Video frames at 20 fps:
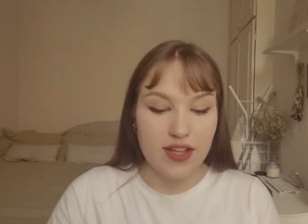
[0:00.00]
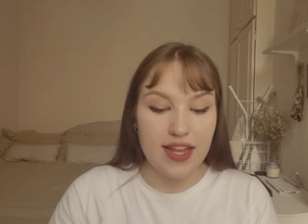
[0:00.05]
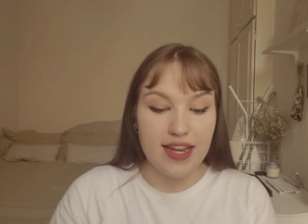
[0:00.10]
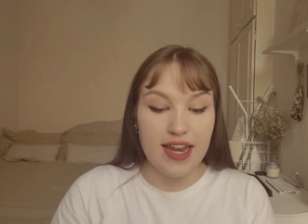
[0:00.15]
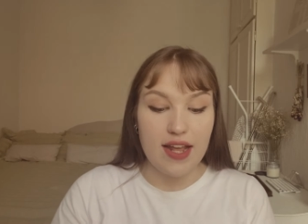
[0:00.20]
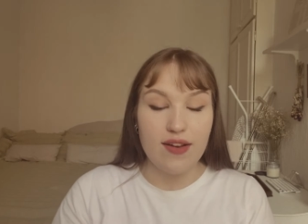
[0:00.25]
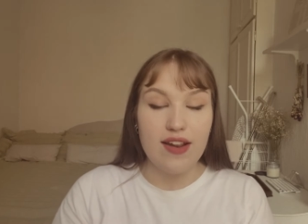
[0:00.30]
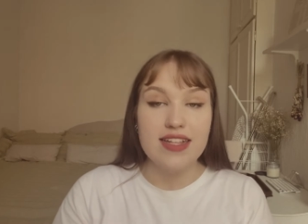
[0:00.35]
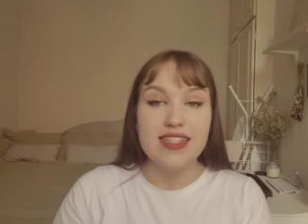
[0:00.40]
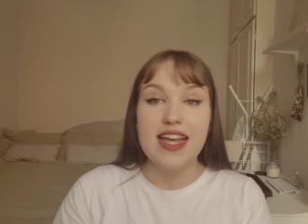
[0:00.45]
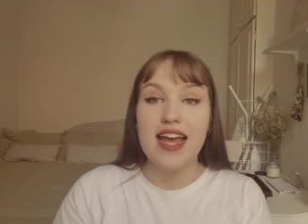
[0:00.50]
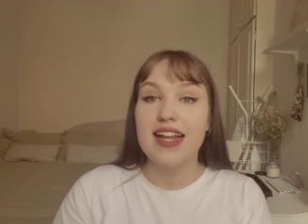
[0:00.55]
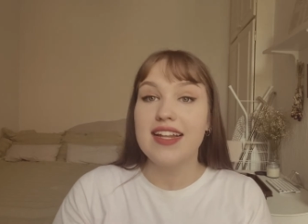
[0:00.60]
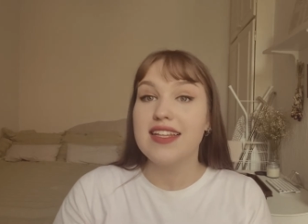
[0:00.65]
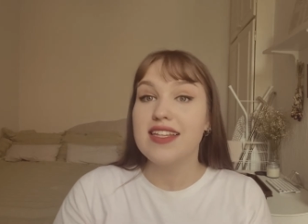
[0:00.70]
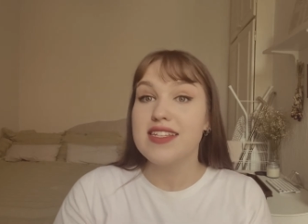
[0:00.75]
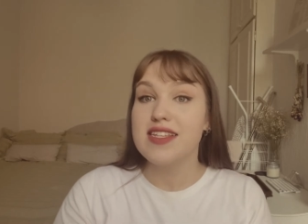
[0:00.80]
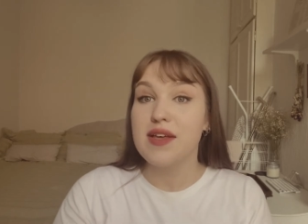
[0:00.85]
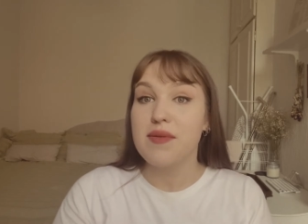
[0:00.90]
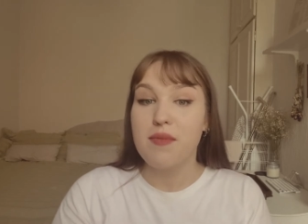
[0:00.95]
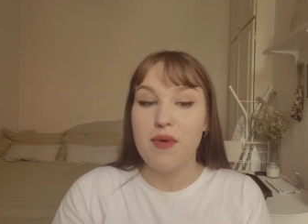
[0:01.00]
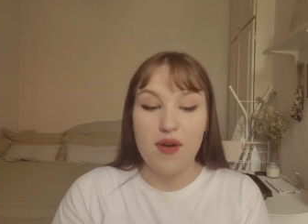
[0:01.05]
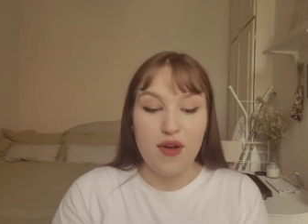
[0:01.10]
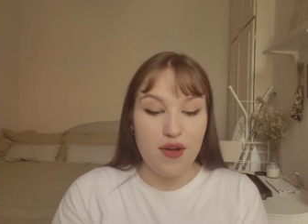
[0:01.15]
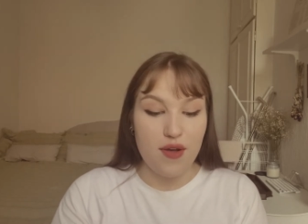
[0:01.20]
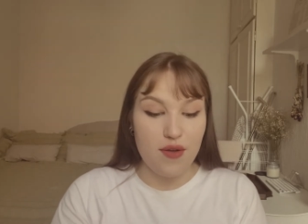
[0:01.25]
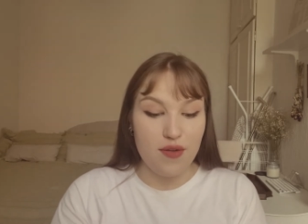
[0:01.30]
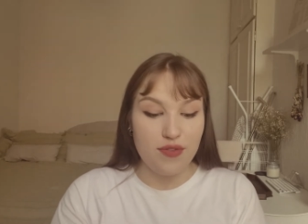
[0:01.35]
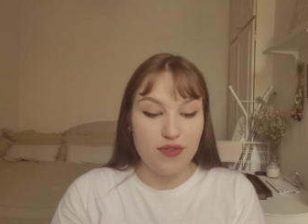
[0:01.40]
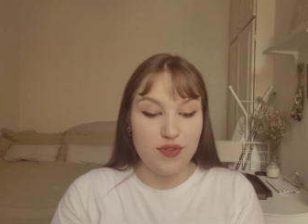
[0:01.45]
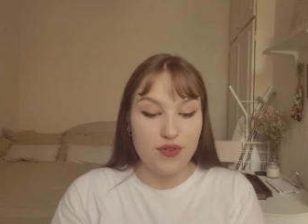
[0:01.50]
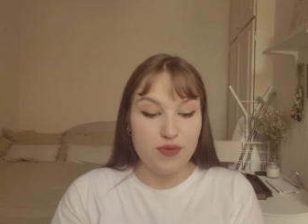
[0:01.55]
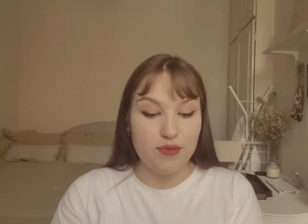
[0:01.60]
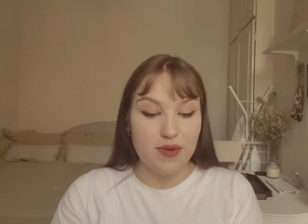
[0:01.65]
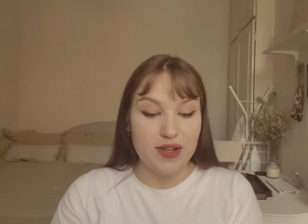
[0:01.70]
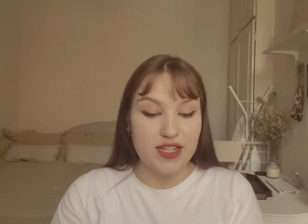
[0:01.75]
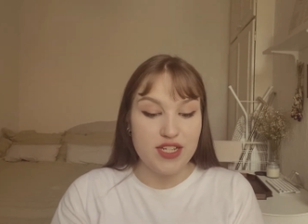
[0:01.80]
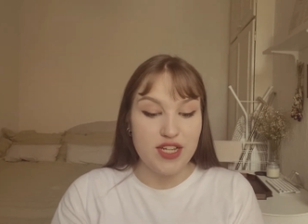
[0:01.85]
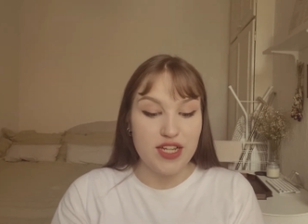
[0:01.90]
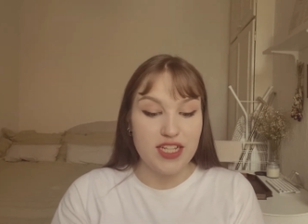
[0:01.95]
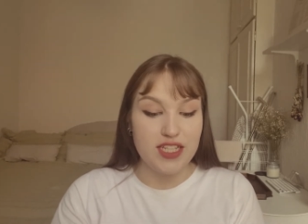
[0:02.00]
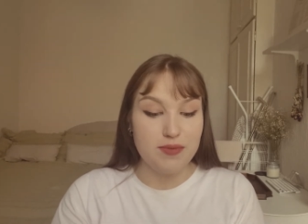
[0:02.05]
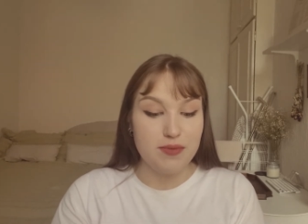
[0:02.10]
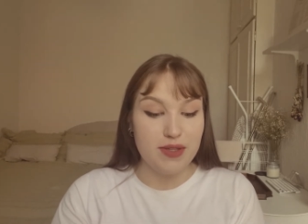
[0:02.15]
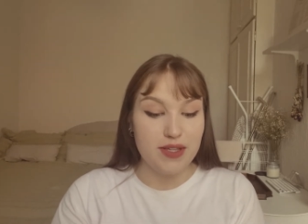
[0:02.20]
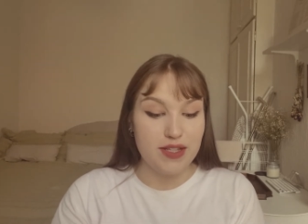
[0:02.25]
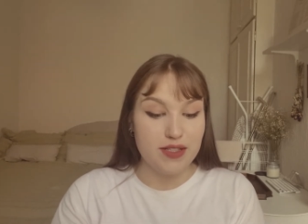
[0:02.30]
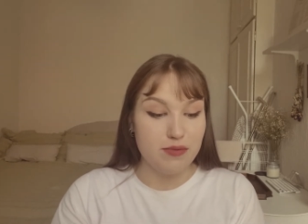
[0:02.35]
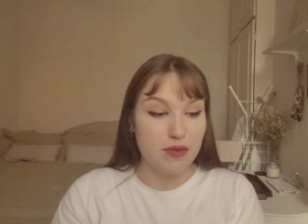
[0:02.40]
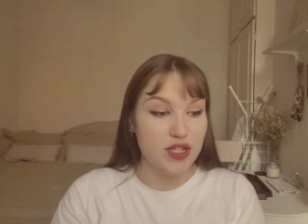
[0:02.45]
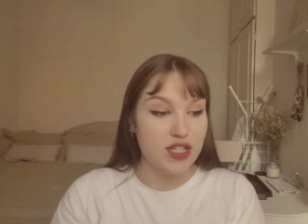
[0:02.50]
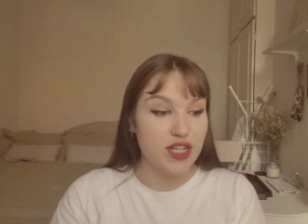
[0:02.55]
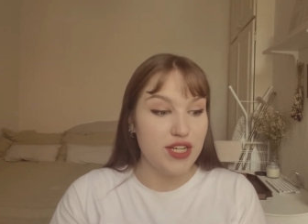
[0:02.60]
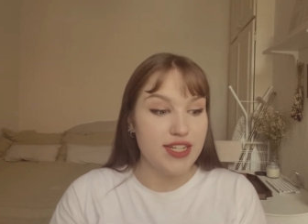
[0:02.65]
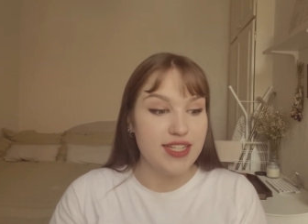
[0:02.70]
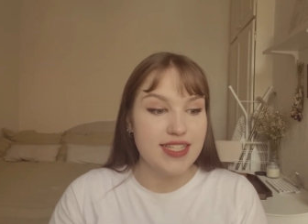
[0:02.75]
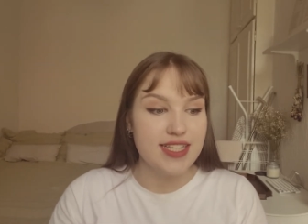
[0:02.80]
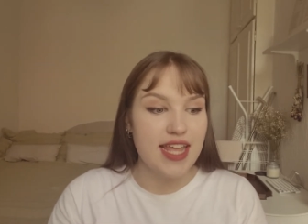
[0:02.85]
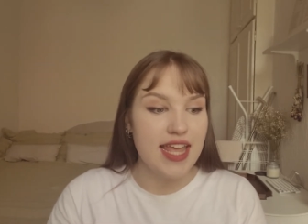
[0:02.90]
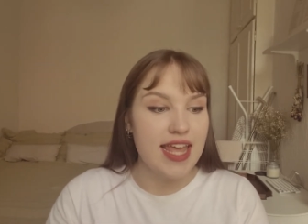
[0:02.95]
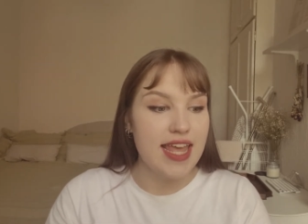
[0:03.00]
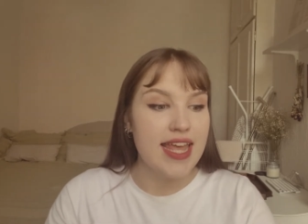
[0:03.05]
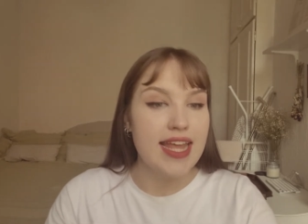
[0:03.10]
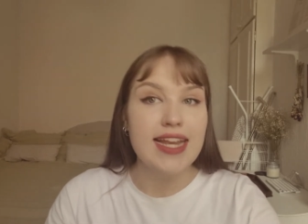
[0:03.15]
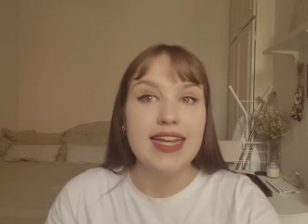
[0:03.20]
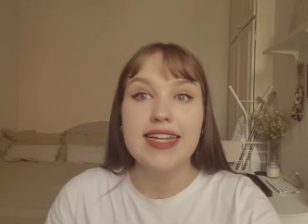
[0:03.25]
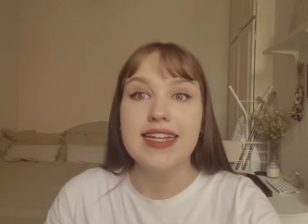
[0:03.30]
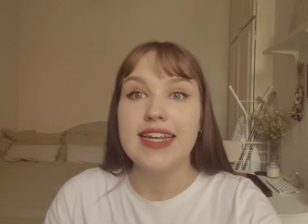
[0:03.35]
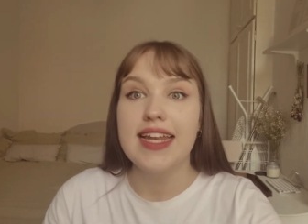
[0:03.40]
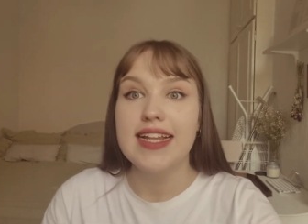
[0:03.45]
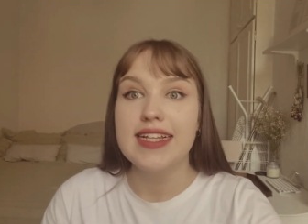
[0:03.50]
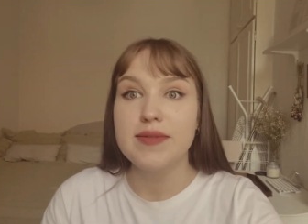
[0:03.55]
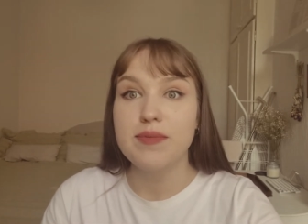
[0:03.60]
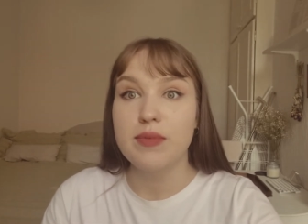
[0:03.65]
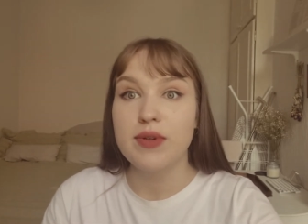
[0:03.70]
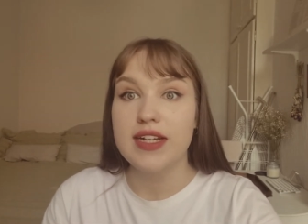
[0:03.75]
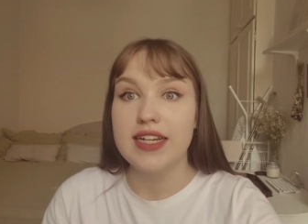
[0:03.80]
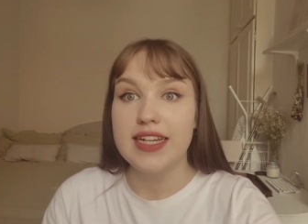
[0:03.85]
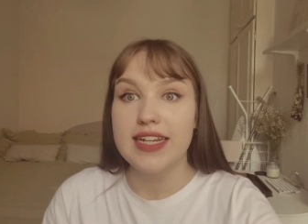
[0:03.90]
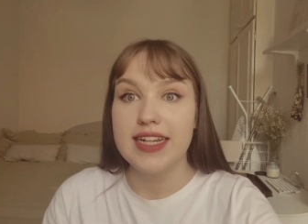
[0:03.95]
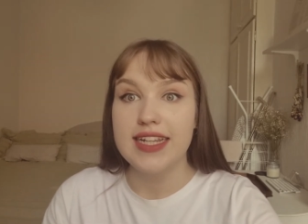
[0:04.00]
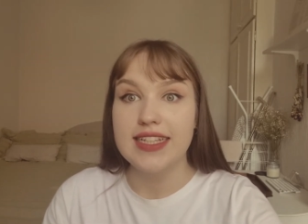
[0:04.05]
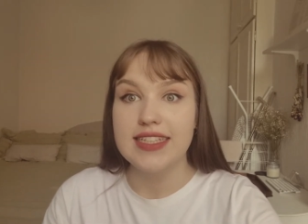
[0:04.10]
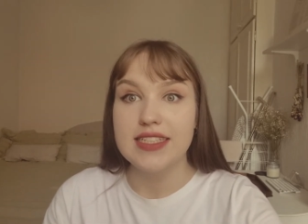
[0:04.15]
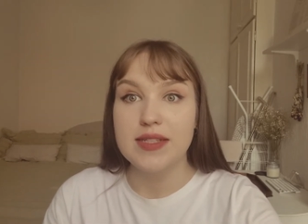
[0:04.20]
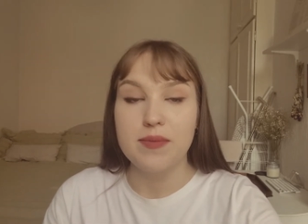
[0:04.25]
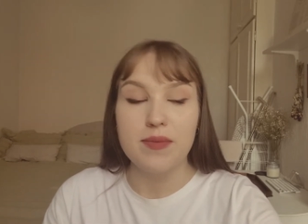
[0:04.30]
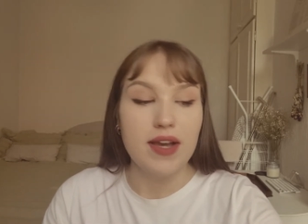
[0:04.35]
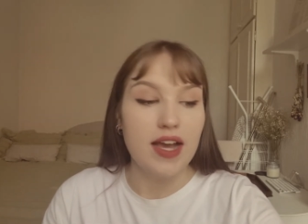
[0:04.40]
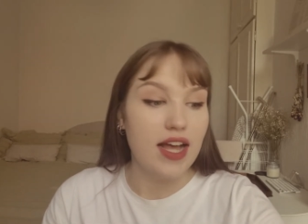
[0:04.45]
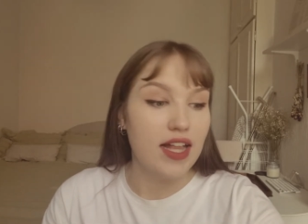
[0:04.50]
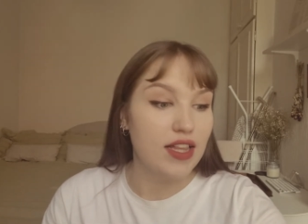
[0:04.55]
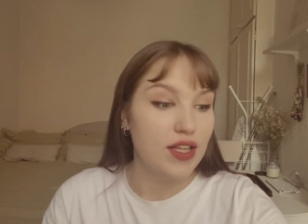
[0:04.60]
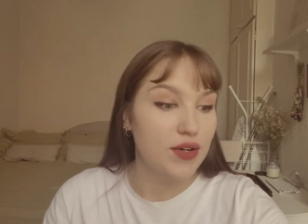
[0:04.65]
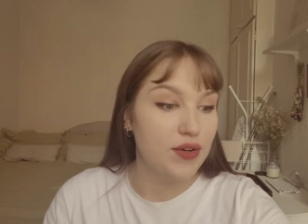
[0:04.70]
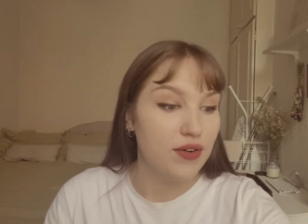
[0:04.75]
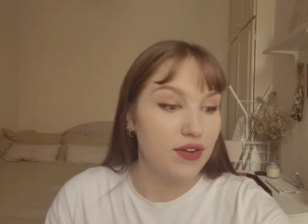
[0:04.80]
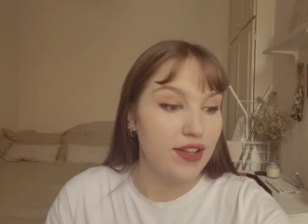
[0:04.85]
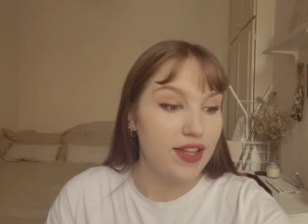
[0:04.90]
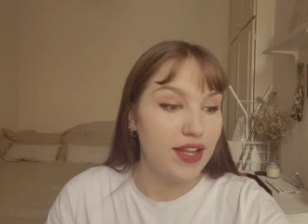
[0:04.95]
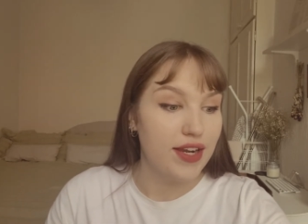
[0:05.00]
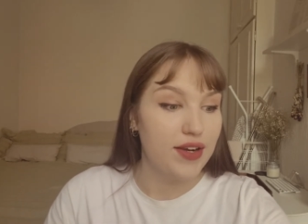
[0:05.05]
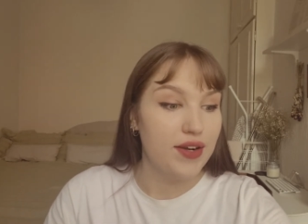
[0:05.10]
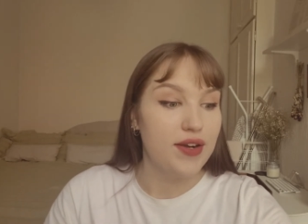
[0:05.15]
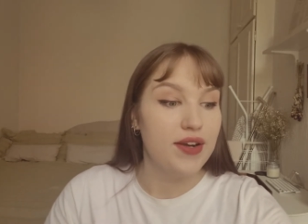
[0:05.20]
And now let's add some to my cheeks because my cheeks desperately need some color on there.